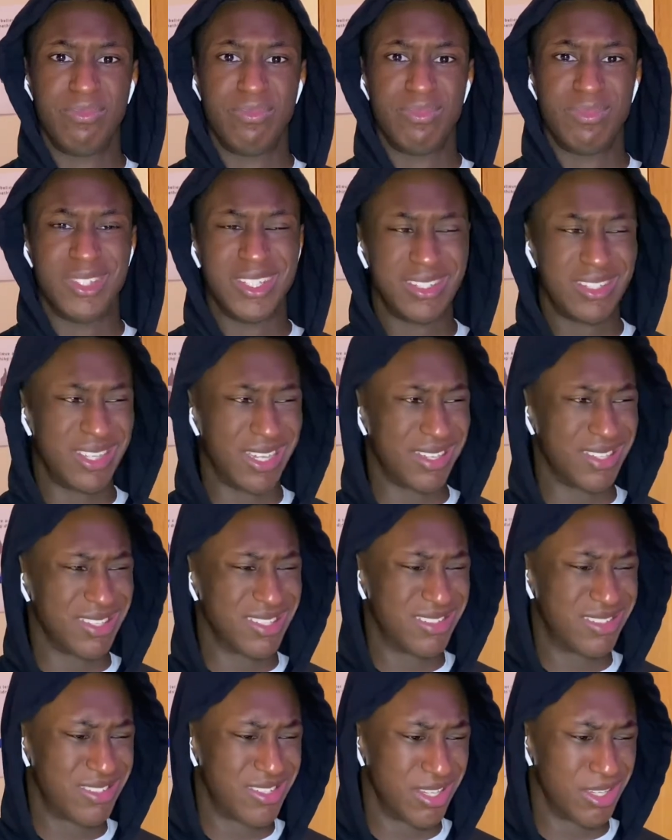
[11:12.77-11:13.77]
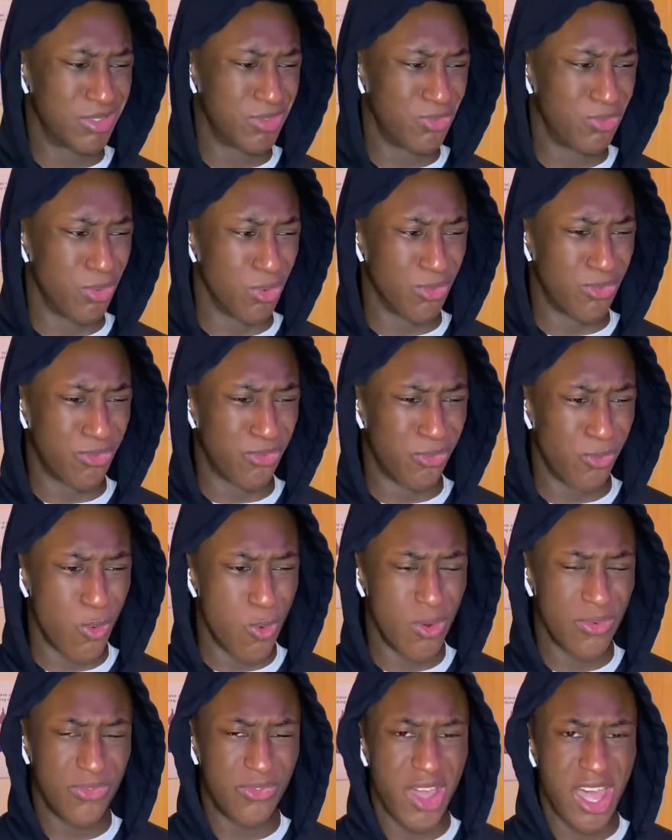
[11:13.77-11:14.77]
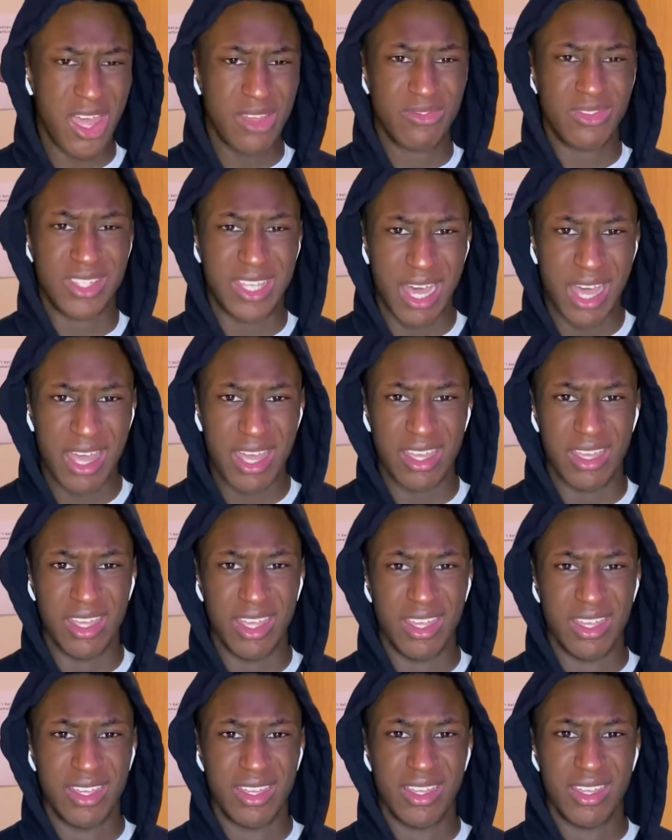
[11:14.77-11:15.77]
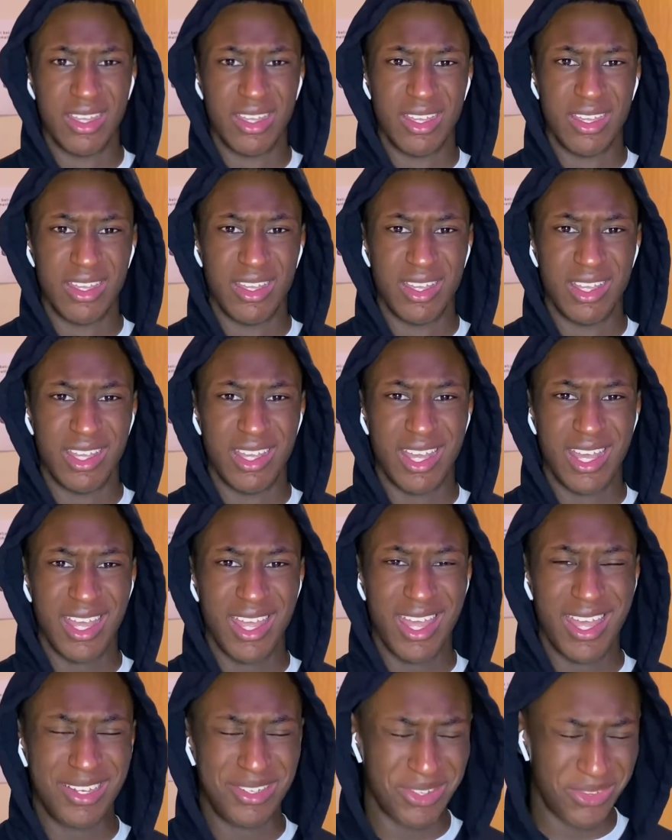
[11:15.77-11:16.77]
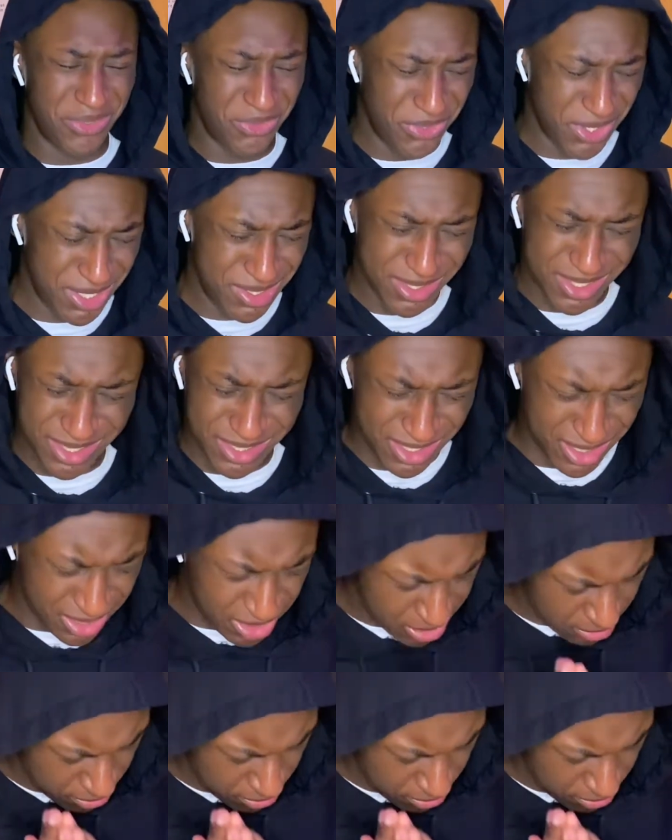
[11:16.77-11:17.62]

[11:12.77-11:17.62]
This is like a 6'4", 5 guy. And defenders just